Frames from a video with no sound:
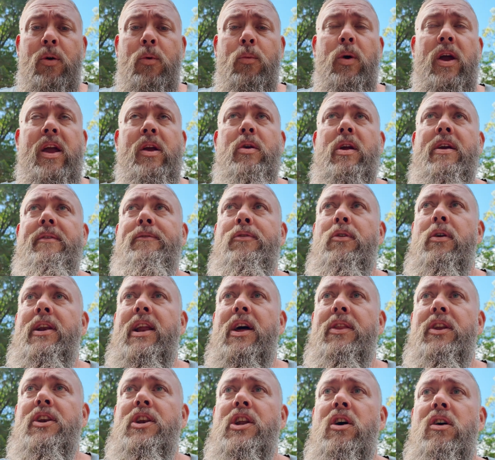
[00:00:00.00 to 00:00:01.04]
We're here for
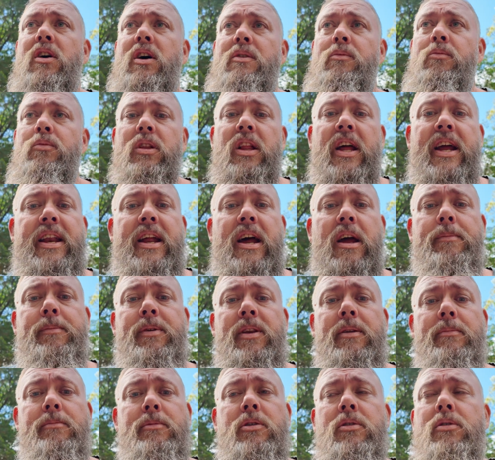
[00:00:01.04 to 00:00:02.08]
another night. We'll head home
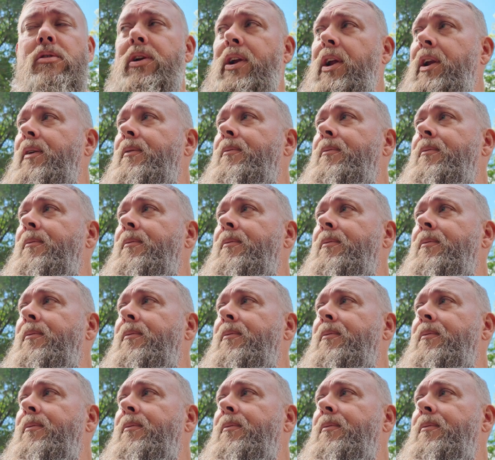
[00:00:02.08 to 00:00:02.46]
in the morning.